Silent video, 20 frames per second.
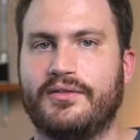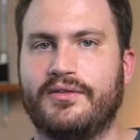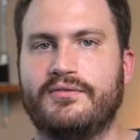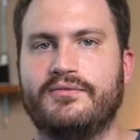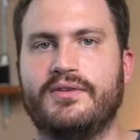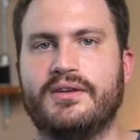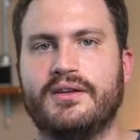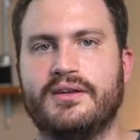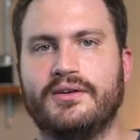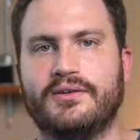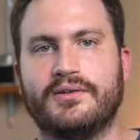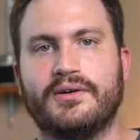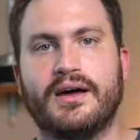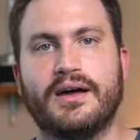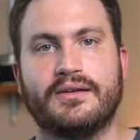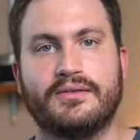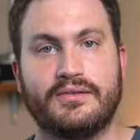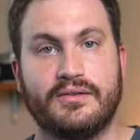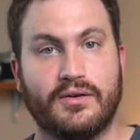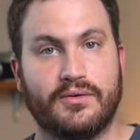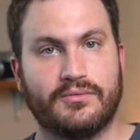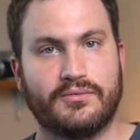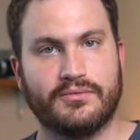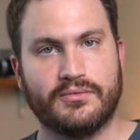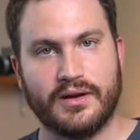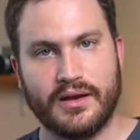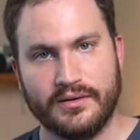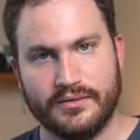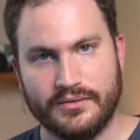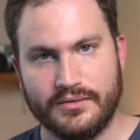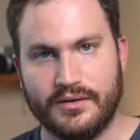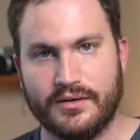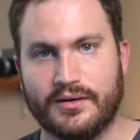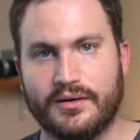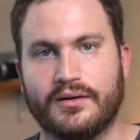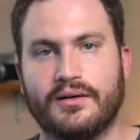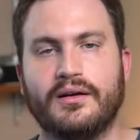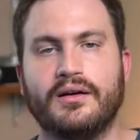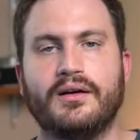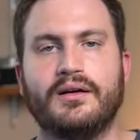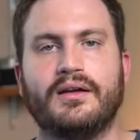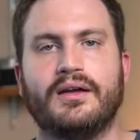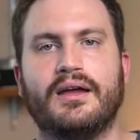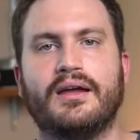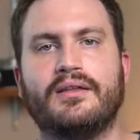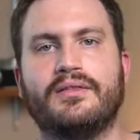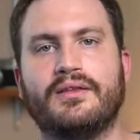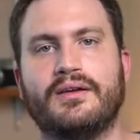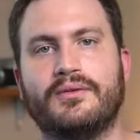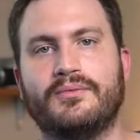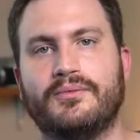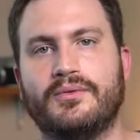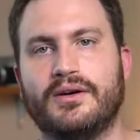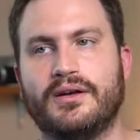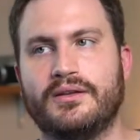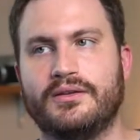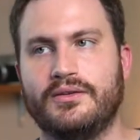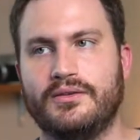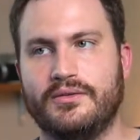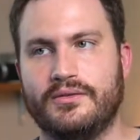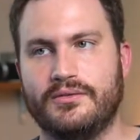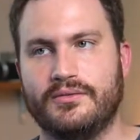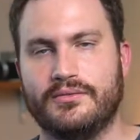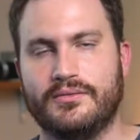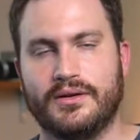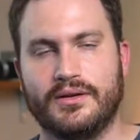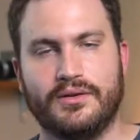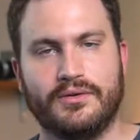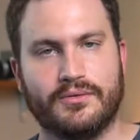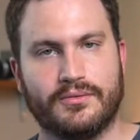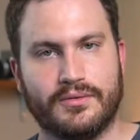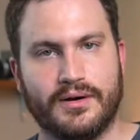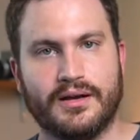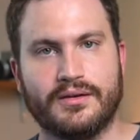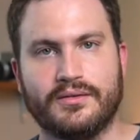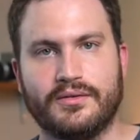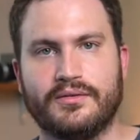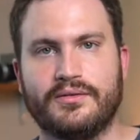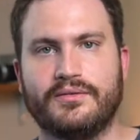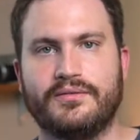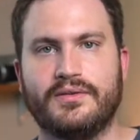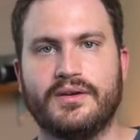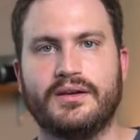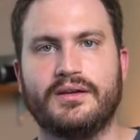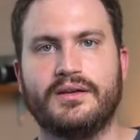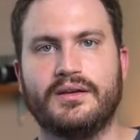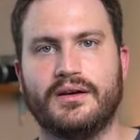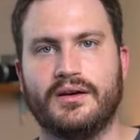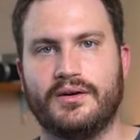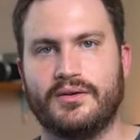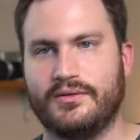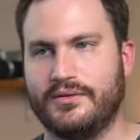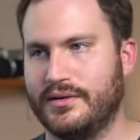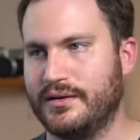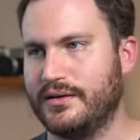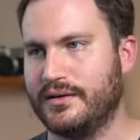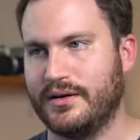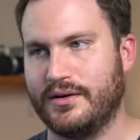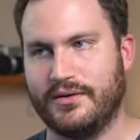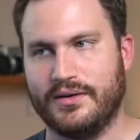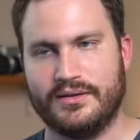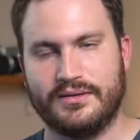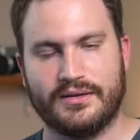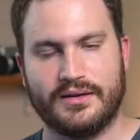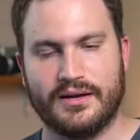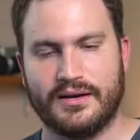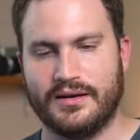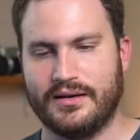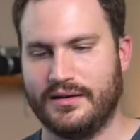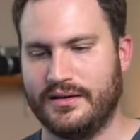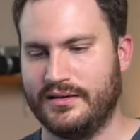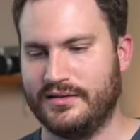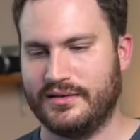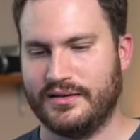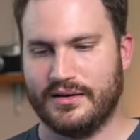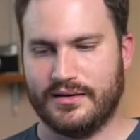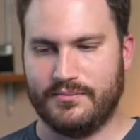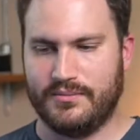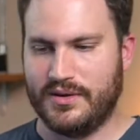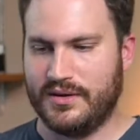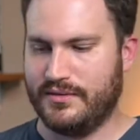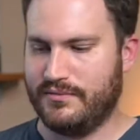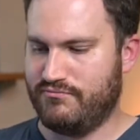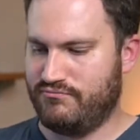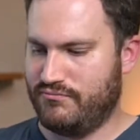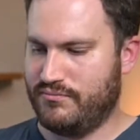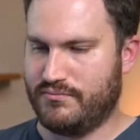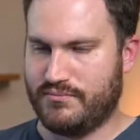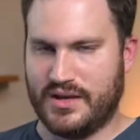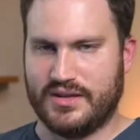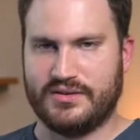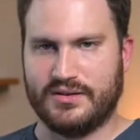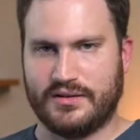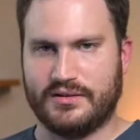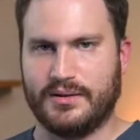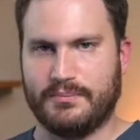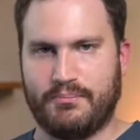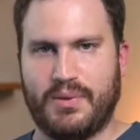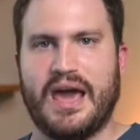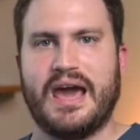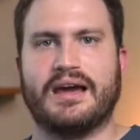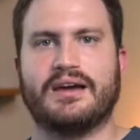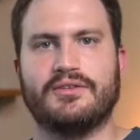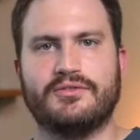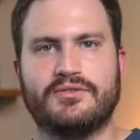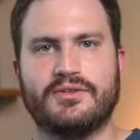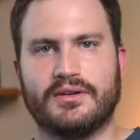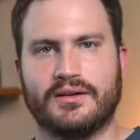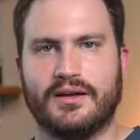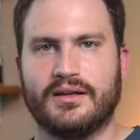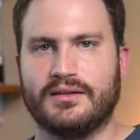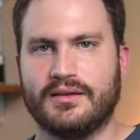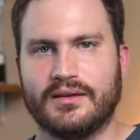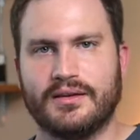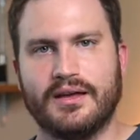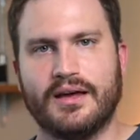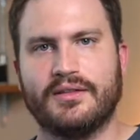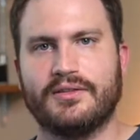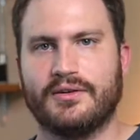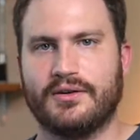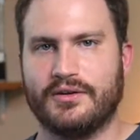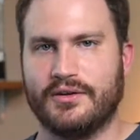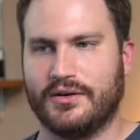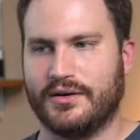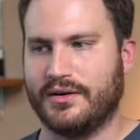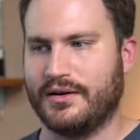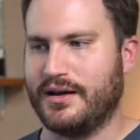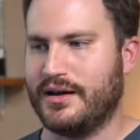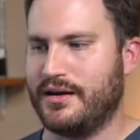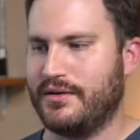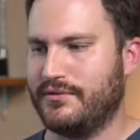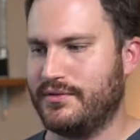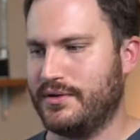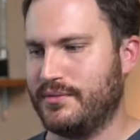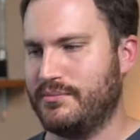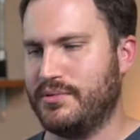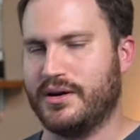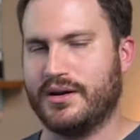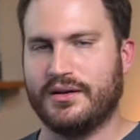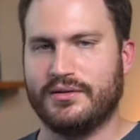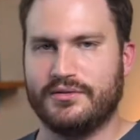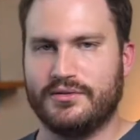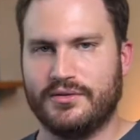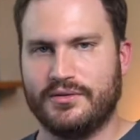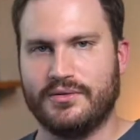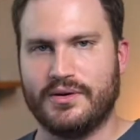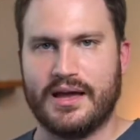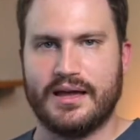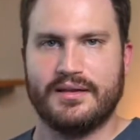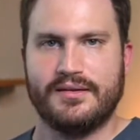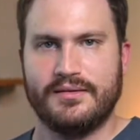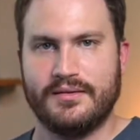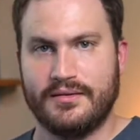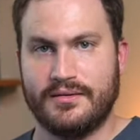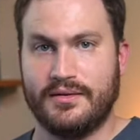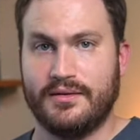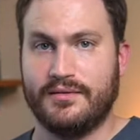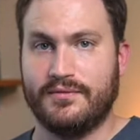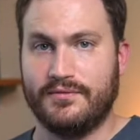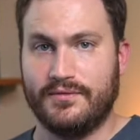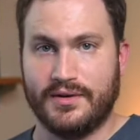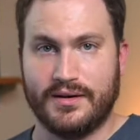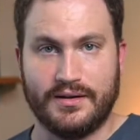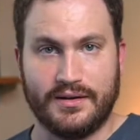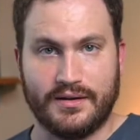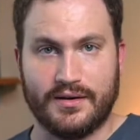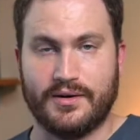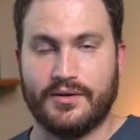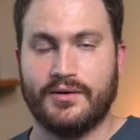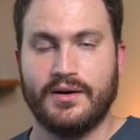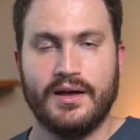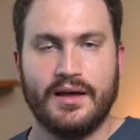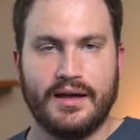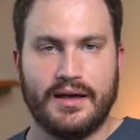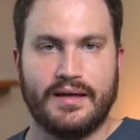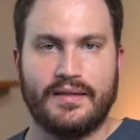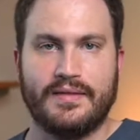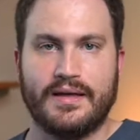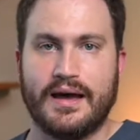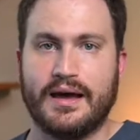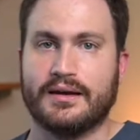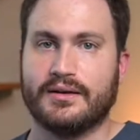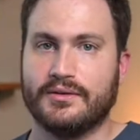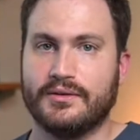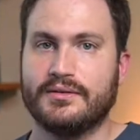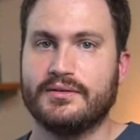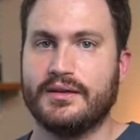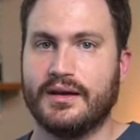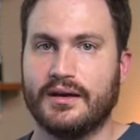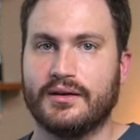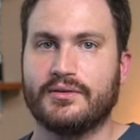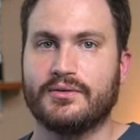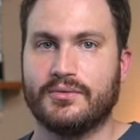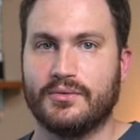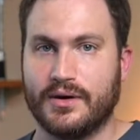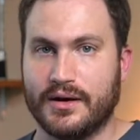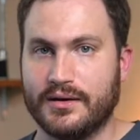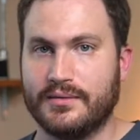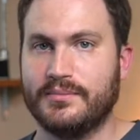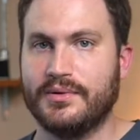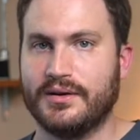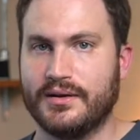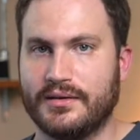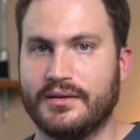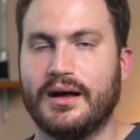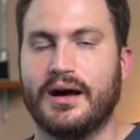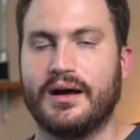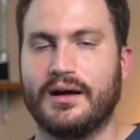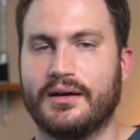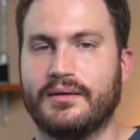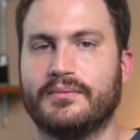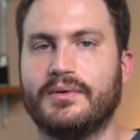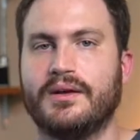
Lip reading: The video has to render, and then when you render the video, it's gonna be basically packaging it together, and you're gonna have your brand new edited video, and that could take quite a bit of time,